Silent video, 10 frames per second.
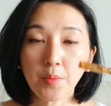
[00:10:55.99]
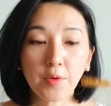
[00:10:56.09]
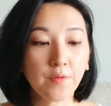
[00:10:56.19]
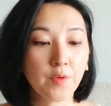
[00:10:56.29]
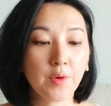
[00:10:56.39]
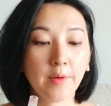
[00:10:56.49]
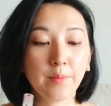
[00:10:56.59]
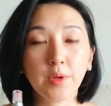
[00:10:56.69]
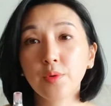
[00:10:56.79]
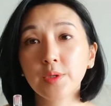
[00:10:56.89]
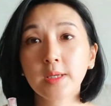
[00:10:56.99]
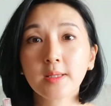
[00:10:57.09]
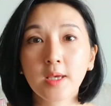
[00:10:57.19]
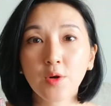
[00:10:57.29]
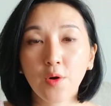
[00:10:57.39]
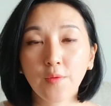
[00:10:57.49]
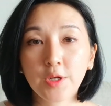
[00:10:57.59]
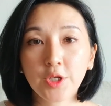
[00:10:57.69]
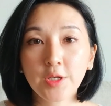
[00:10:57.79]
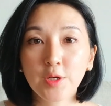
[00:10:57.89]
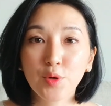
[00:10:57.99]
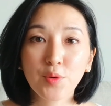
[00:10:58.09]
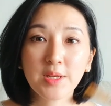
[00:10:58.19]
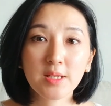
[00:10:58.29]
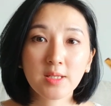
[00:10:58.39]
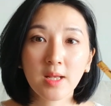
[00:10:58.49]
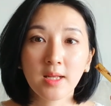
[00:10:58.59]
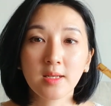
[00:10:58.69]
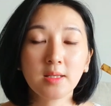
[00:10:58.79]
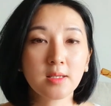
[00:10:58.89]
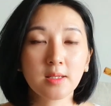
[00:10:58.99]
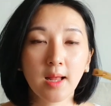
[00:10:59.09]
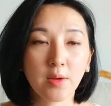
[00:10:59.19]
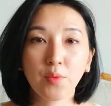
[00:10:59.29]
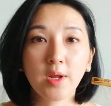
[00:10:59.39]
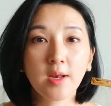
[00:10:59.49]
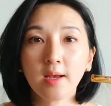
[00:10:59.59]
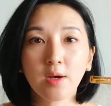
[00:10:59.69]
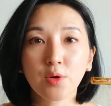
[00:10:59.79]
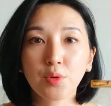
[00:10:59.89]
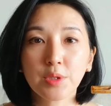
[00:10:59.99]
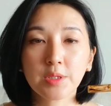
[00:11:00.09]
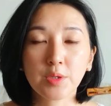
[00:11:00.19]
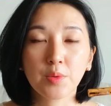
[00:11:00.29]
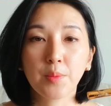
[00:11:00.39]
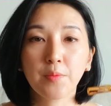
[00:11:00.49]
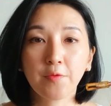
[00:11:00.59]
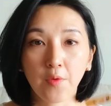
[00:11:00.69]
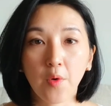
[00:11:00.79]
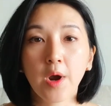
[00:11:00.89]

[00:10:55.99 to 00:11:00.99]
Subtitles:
If you have been using Skin Origin, you know this is like really a good serum for